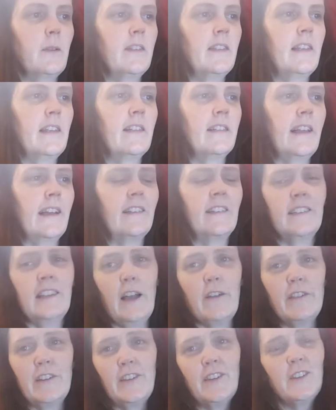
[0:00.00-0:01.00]
It's things like
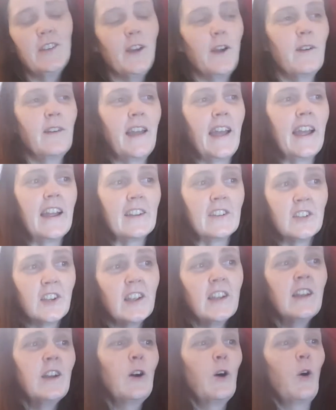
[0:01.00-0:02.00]
Savage Stone Age,
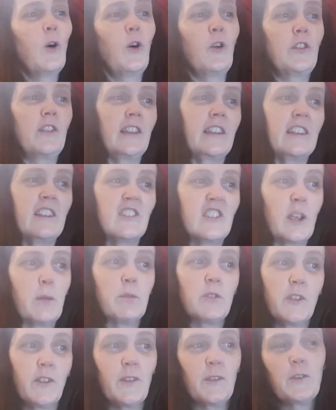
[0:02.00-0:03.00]
awesome
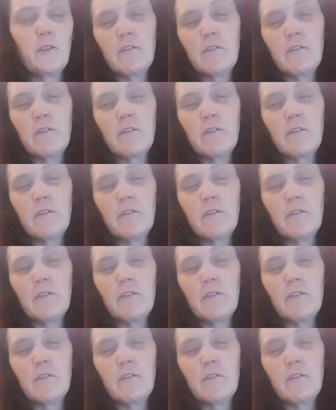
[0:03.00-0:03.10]
Egyptians,